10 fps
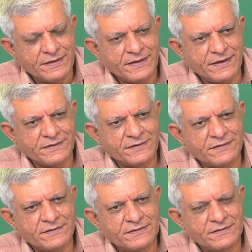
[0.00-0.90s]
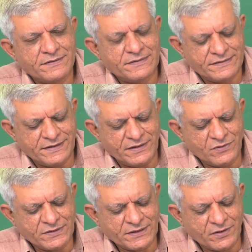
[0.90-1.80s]
and they
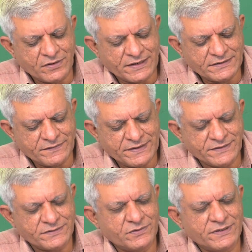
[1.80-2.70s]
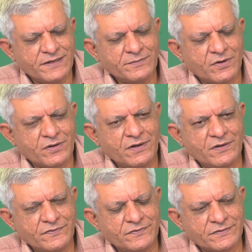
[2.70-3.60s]
looked at all kinds of things. So, their model
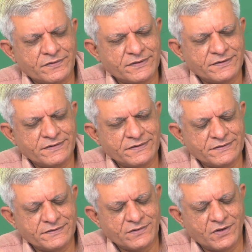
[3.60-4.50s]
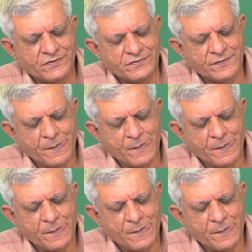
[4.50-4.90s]
of